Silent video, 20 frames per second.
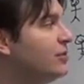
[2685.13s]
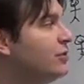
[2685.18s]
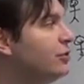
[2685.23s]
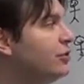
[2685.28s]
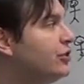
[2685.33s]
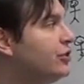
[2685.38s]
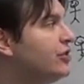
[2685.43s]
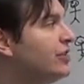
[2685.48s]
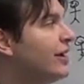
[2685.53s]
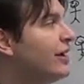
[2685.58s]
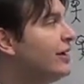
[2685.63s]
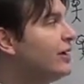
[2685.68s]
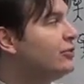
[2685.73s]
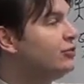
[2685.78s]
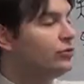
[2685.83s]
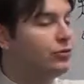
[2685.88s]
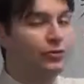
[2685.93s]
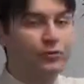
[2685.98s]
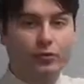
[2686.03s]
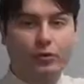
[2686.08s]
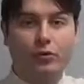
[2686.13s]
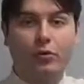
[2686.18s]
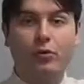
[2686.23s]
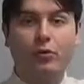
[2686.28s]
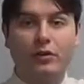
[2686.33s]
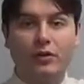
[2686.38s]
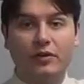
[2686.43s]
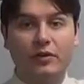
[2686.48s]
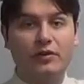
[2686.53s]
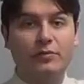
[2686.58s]
to which side I should have
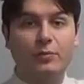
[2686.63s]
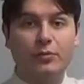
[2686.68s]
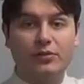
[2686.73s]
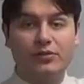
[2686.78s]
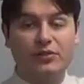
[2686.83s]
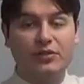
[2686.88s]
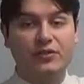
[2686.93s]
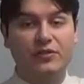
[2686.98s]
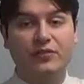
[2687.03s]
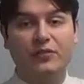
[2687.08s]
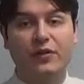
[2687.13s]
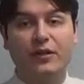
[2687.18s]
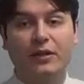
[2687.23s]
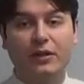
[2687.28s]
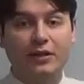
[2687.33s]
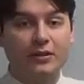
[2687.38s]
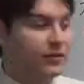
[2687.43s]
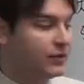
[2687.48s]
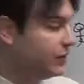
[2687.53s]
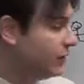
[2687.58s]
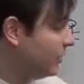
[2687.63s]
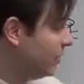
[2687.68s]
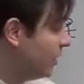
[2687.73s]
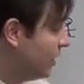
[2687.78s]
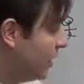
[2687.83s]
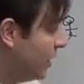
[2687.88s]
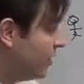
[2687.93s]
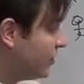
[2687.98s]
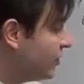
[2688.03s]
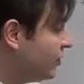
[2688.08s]
recorded this person's feelings.
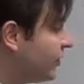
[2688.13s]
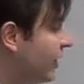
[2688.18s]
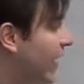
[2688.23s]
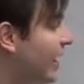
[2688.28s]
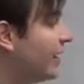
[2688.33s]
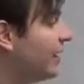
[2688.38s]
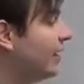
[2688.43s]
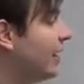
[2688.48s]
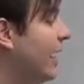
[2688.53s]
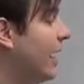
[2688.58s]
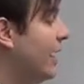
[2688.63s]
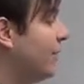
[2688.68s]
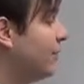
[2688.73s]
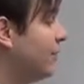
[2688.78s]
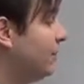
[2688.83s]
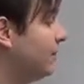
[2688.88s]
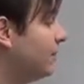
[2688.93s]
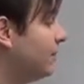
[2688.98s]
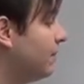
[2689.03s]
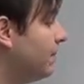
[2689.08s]
So that can happen.